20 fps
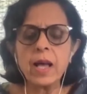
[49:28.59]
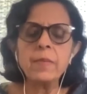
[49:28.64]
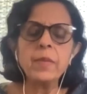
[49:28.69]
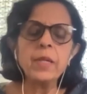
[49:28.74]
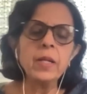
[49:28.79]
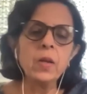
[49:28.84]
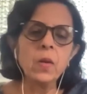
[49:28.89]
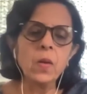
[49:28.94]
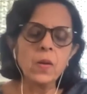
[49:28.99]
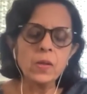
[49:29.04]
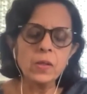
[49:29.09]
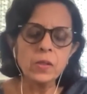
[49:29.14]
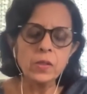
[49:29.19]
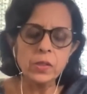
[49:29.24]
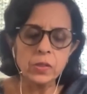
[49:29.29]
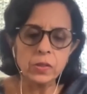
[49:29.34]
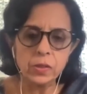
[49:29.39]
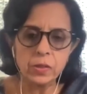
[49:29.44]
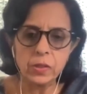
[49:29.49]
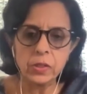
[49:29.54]
I mean, not
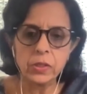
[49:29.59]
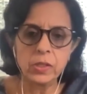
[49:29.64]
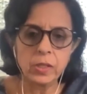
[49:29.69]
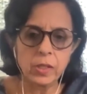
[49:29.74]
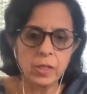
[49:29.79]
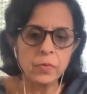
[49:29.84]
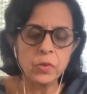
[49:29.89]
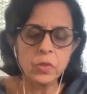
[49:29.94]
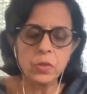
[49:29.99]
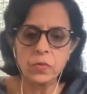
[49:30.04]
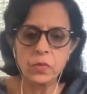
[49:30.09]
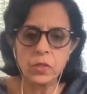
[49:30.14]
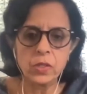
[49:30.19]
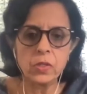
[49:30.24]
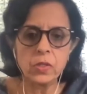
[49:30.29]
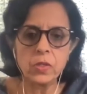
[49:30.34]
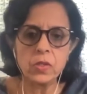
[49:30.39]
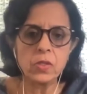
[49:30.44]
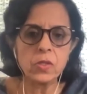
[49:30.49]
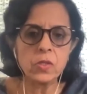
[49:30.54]
in terms of
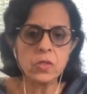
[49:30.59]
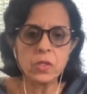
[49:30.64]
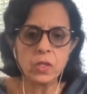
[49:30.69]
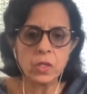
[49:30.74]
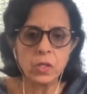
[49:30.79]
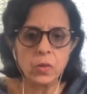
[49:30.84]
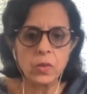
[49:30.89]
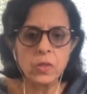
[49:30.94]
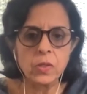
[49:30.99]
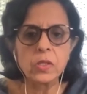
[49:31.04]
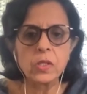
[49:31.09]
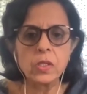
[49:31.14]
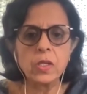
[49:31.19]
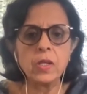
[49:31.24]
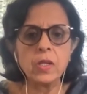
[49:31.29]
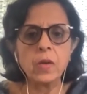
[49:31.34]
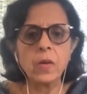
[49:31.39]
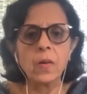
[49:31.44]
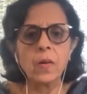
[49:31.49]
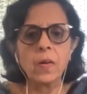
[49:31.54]
just
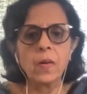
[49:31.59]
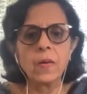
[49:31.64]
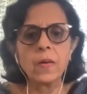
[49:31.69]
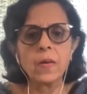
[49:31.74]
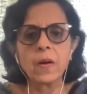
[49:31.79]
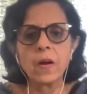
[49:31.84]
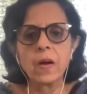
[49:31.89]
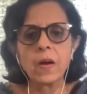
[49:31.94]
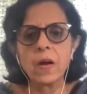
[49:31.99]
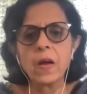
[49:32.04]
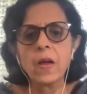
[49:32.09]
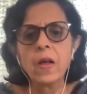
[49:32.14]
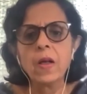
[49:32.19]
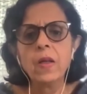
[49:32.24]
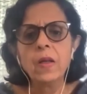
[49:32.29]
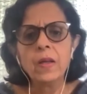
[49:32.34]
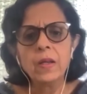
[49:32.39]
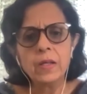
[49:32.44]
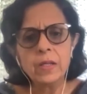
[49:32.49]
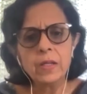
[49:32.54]
security or
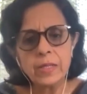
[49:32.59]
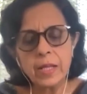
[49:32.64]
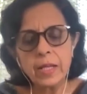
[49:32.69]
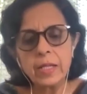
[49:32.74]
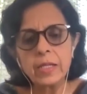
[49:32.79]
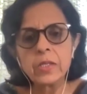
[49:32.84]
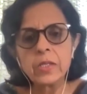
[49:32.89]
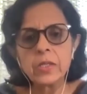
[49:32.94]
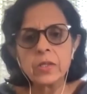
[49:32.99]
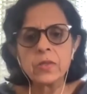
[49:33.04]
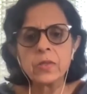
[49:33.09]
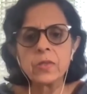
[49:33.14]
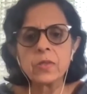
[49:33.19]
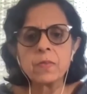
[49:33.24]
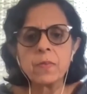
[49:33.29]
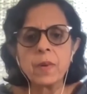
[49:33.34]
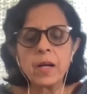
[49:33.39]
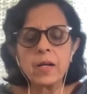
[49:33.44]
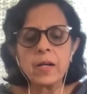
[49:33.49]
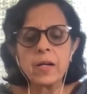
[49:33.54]

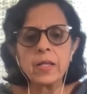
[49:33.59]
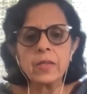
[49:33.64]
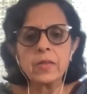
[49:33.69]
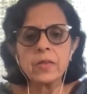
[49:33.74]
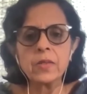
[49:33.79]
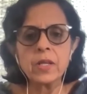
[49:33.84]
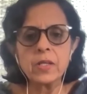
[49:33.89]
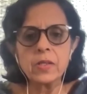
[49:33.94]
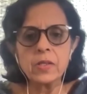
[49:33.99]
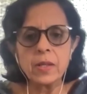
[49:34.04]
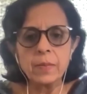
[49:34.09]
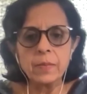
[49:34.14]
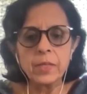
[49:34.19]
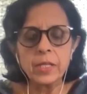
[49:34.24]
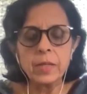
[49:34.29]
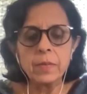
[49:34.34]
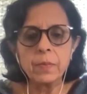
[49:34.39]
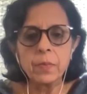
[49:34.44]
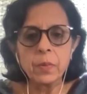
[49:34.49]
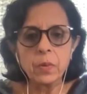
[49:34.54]
intelligence, but is there
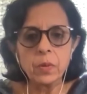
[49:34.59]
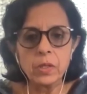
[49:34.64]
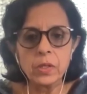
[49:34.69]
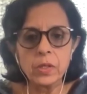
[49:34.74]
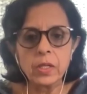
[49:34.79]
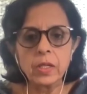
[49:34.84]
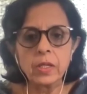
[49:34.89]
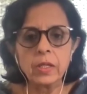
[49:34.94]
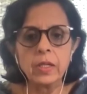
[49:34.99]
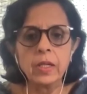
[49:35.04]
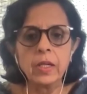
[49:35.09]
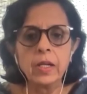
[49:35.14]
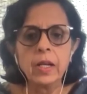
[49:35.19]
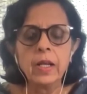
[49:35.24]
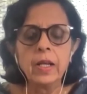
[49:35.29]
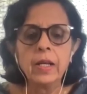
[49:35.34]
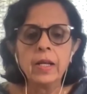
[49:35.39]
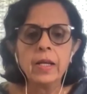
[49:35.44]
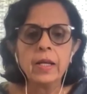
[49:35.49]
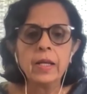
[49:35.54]
something political
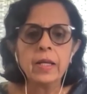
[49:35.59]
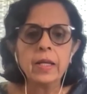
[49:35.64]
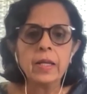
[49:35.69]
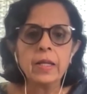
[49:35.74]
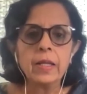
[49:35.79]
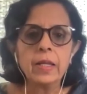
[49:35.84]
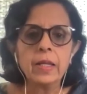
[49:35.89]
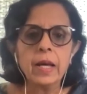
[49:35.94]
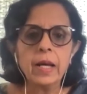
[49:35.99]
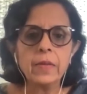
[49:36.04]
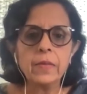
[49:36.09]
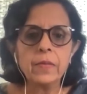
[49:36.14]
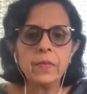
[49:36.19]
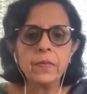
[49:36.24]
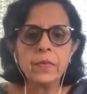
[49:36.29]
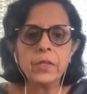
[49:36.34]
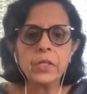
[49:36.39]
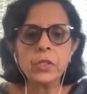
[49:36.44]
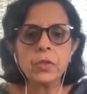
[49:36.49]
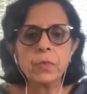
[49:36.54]
that
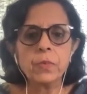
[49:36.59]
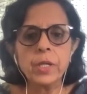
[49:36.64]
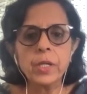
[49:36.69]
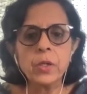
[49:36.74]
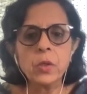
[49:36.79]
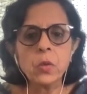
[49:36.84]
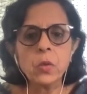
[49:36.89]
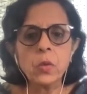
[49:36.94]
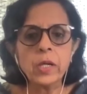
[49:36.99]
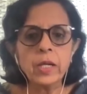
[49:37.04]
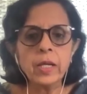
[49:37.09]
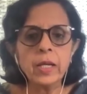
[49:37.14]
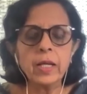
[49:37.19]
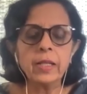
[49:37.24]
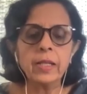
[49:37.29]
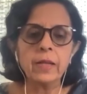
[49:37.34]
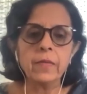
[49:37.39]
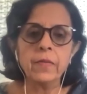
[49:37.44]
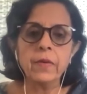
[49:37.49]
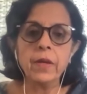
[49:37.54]
we should be doing
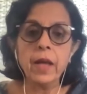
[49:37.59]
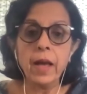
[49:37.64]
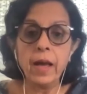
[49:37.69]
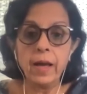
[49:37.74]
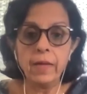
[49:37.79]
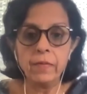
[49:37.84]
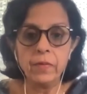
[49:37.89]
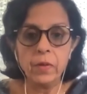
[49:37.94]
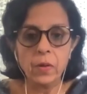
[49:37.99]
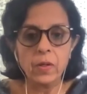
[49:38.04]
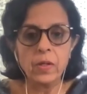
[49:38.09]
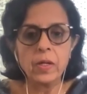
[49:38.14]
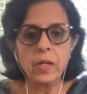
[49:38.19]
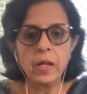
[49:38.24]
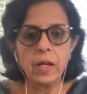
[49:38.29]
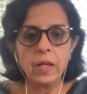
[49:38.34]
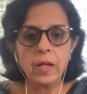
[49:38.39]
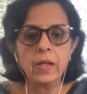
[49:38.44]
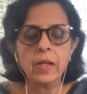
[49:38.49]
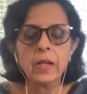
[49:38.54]
and that we have not
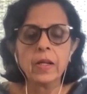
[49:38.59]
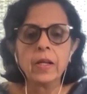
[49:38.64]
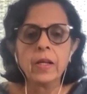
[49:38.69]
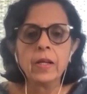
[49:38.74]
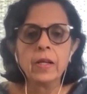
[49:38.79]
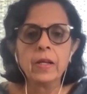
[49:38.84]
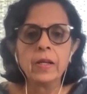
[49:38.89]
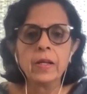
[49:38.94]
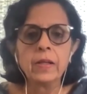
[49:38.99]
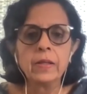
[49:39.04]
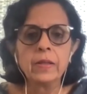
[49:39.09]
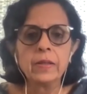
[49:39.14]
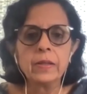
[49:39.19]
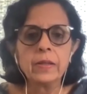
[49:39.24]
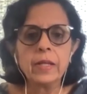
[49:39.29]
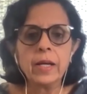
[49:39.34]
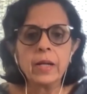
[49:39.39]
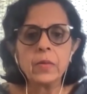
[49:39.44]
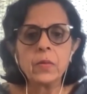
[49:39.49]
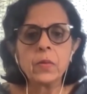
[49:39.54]
done
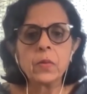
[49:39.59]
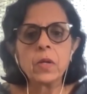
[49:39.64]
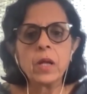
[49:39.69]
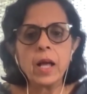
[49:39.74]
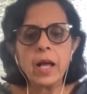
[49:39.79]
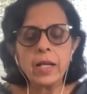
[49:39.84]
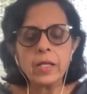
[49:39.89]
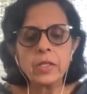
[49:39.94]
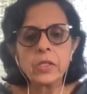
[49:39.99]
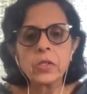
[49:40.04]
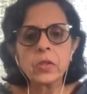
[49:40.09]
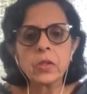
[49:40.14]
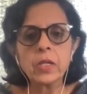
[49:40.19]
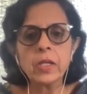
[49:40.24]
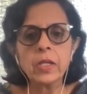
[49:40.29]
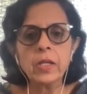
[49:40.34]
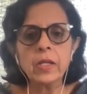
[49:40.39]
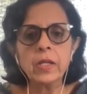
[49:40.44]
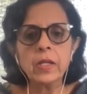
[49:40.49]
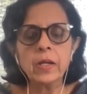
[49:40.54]
that would
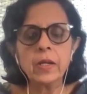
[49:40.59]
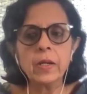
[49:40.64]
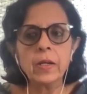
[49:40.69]
actually